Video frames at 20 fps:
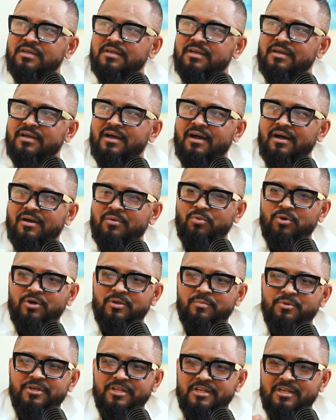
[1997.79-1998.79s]
I want to
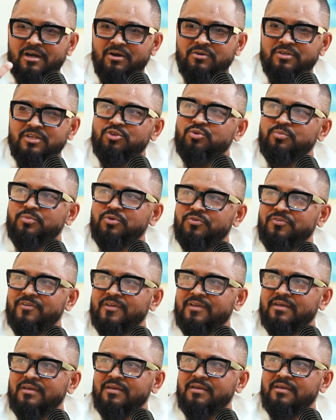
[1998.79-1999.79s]
put it out into music,
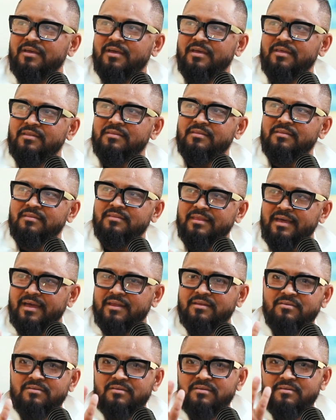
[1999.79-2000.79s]
and that
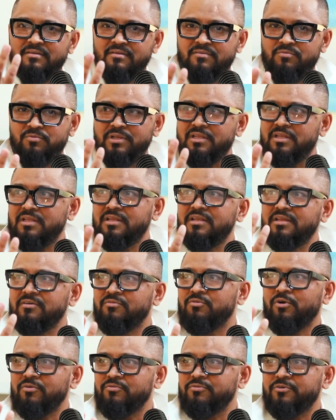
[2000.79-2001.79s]
will live
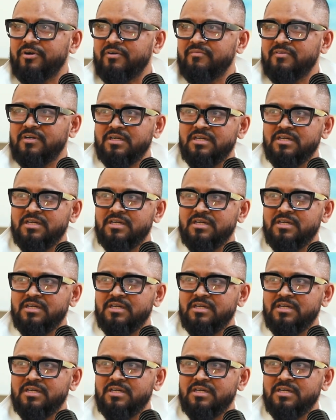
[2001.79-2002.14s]
on forever.